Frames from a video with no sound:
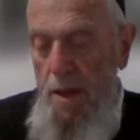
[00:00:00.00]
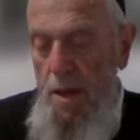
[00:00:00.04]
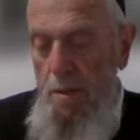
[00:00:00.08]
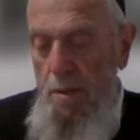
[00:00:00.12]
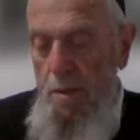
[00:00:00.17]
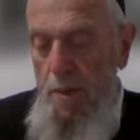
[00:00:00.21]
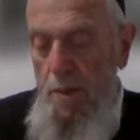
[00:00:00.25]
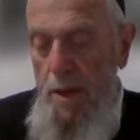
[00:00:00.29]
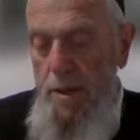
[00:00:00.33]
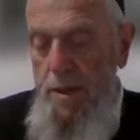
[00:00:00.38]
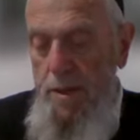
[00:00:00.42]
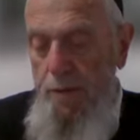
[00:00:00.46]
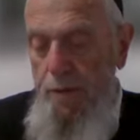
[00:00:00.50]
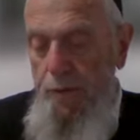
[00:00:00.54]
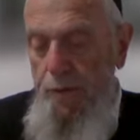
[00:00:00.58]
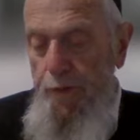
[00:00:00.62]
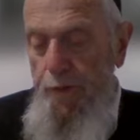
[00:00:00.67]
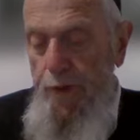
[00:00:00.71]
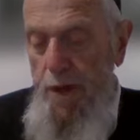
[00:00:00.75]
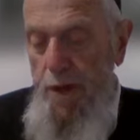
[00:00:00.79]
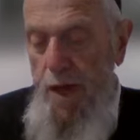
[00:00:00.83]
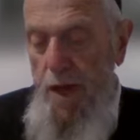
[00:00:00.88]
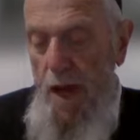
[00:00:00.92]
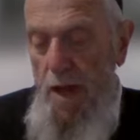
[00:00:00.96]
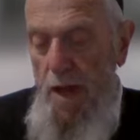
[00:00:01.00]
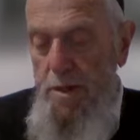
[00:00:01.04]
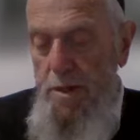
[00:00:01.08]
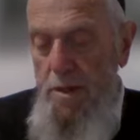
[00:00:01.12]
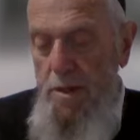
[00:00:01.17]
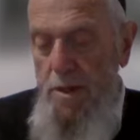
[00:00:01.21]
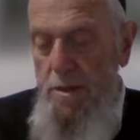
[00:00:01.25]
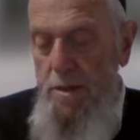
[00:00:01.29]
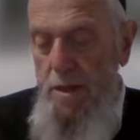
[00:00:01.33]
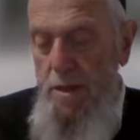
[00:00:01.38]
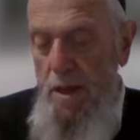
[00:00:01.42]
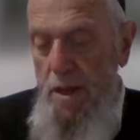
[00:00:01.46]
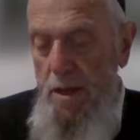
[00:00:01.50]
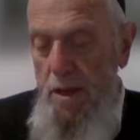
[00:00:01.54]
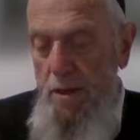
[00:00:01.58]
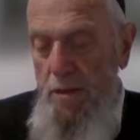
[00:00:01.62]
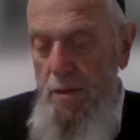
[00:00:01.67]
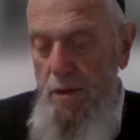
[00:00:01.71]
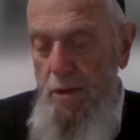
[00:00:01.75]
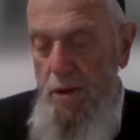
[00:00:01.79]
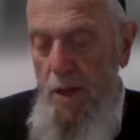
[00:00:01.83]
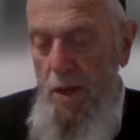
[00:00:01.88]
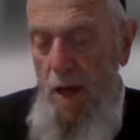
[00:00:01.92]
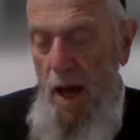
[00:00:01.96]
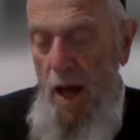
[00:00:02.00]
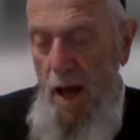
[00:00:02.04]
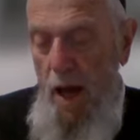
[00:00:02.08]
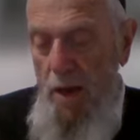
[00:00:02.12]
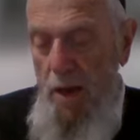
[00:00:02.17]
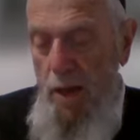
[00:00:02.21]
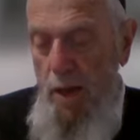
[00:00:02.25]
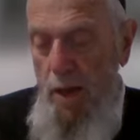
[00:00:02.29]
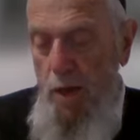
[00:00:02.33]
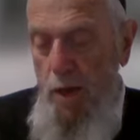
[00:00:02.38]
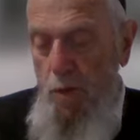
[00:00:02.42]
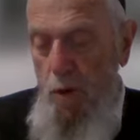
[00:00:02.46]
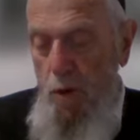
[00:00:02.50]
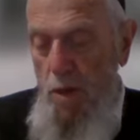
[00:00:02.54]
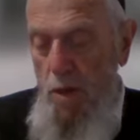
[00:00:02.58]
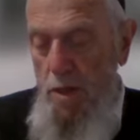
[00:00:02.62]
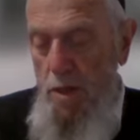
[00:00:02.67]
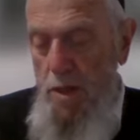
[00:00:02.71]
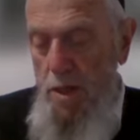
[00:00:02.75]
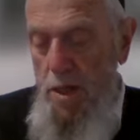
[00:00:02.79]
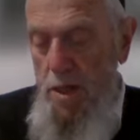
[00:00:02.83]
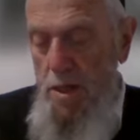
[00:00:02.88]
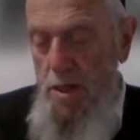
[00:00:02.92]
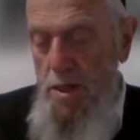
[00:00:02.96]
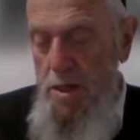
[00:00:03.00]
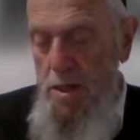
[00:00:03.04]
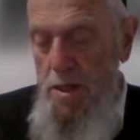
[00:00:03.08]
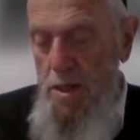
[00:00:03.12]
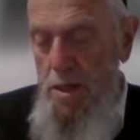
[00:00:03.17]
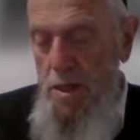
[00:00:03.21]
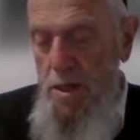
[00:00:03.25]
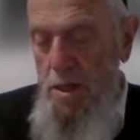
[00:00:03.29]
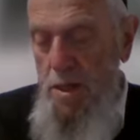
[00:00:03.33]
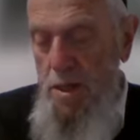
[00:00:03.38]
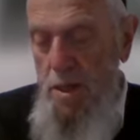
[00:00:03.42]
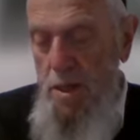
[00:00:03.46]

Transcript: But if he has three other qualities,